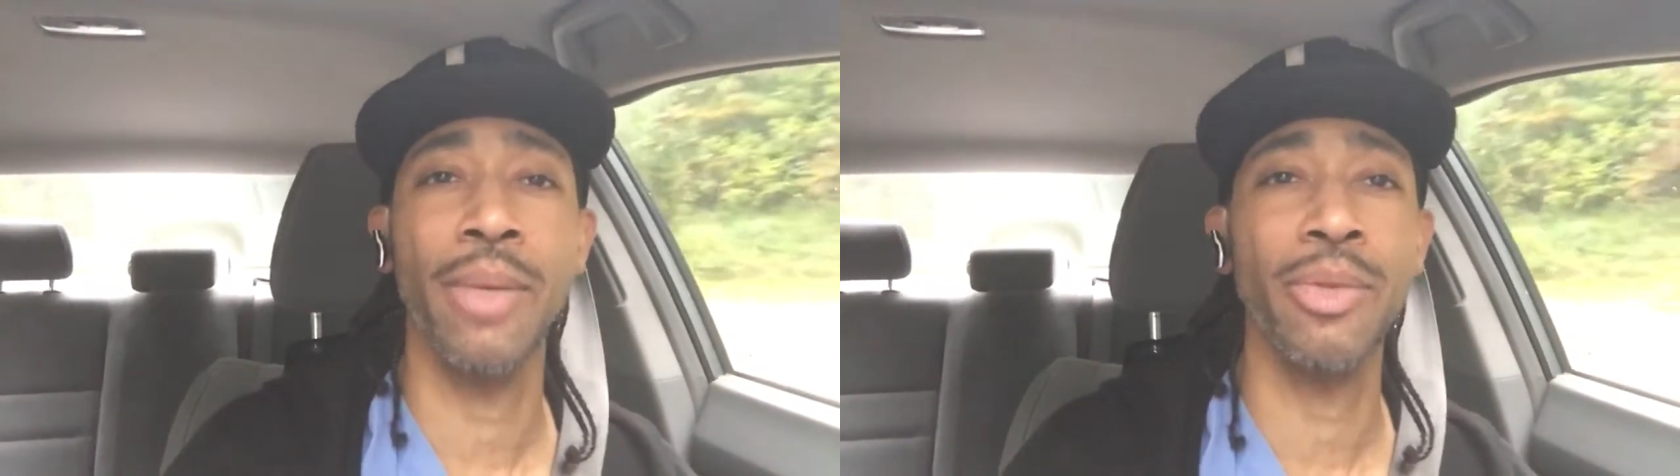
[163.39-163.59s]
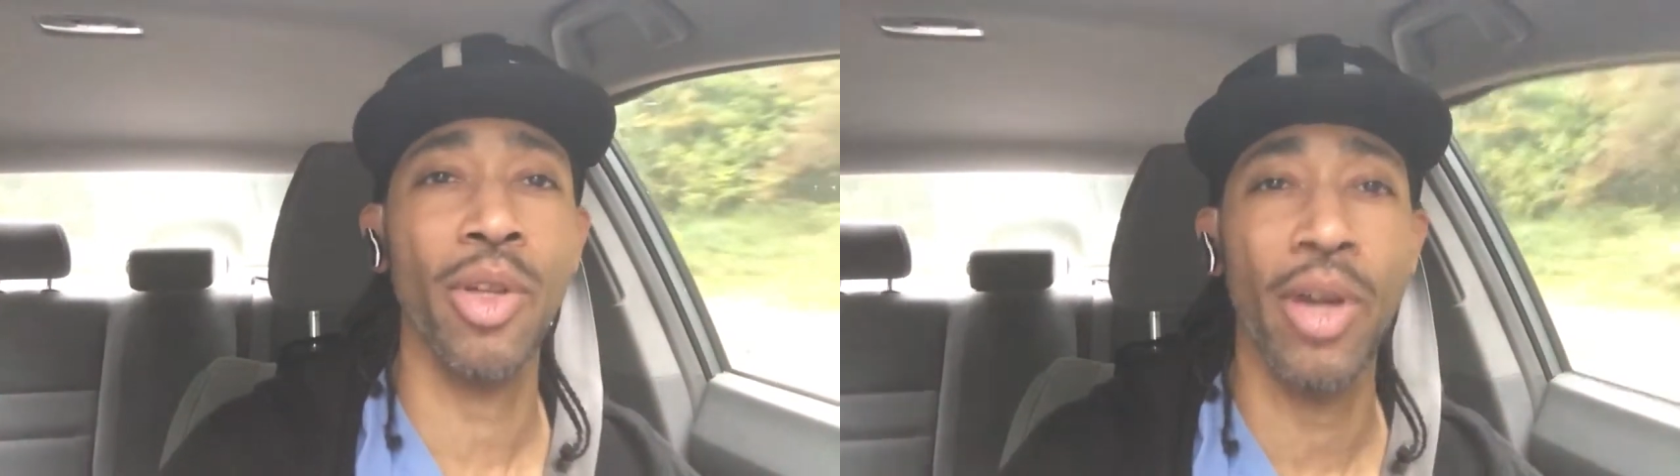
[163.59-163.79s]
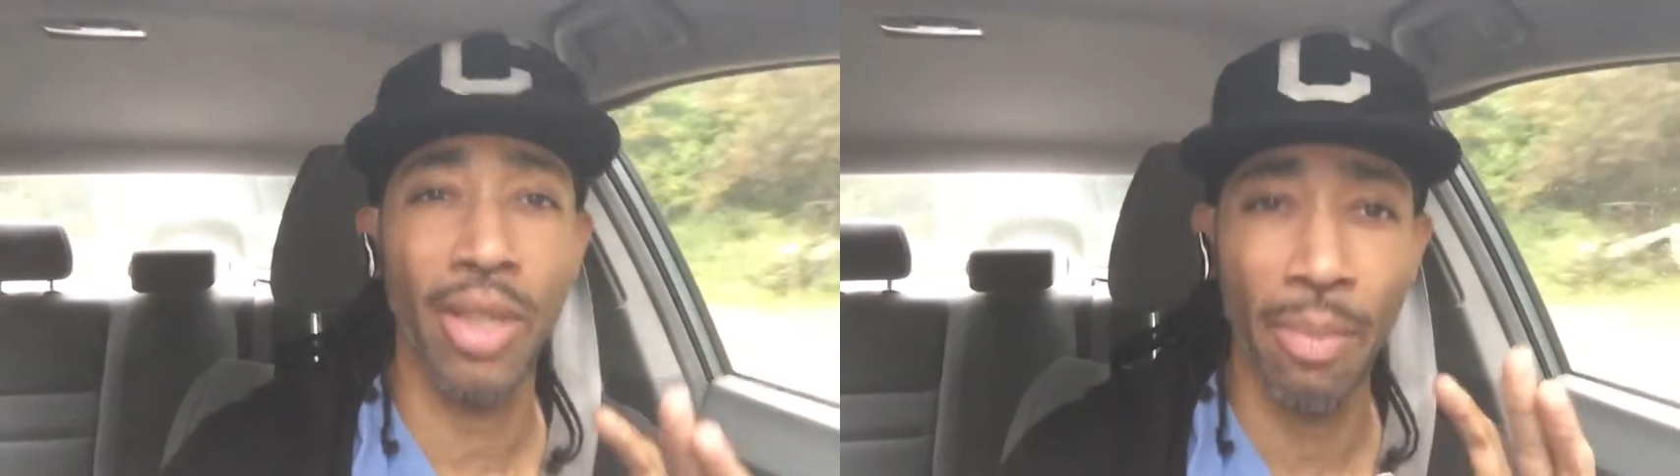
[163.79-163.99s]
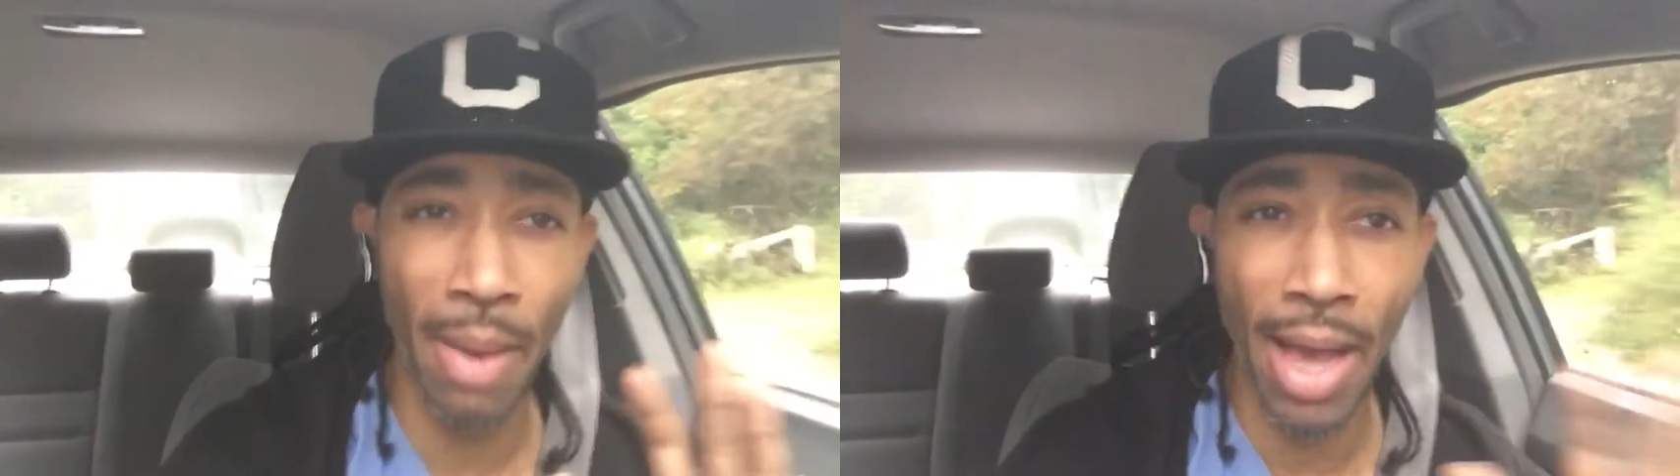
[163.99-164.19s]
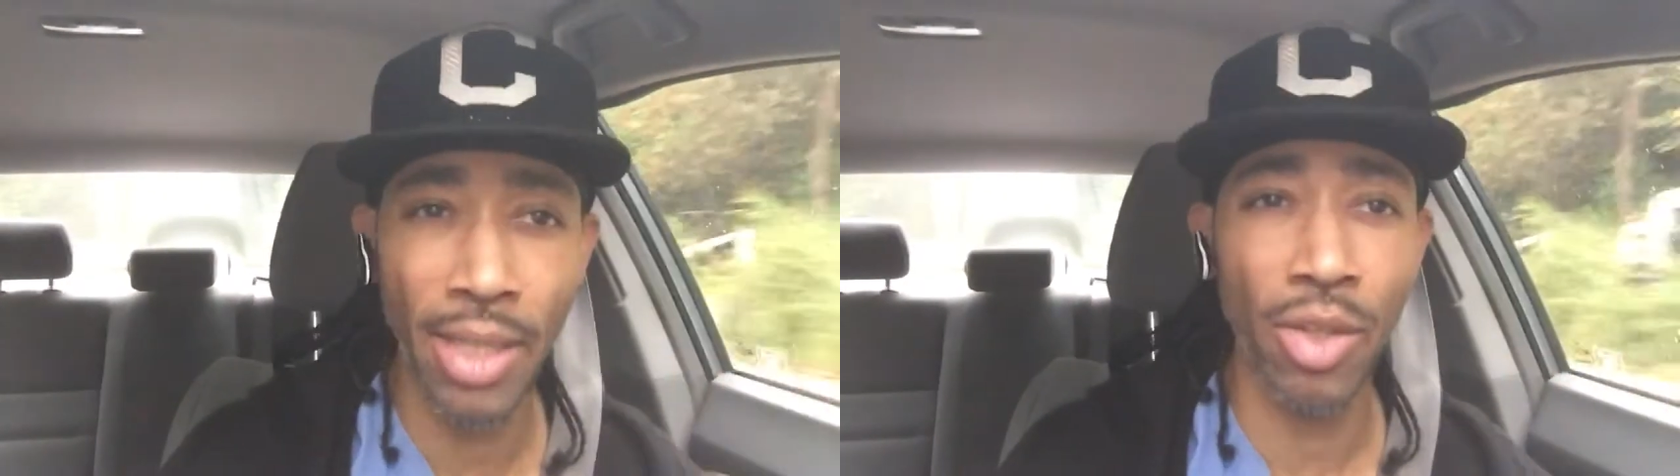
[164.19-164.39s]
I'm sorry, the
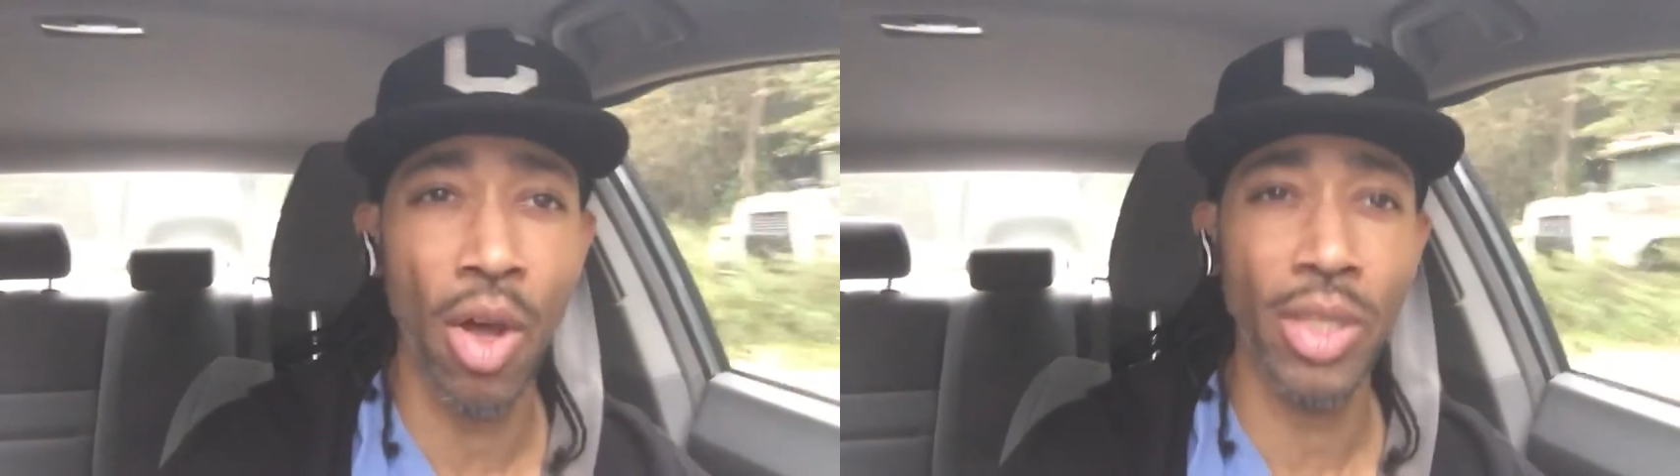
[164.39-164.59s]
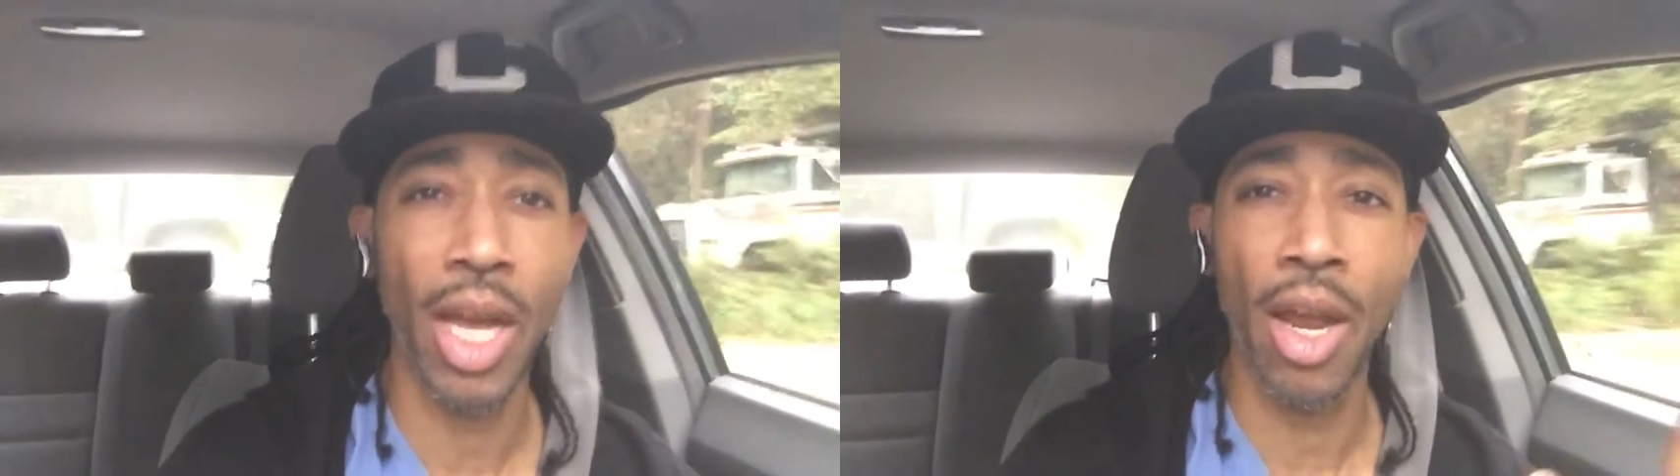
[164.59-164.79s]
Maslow's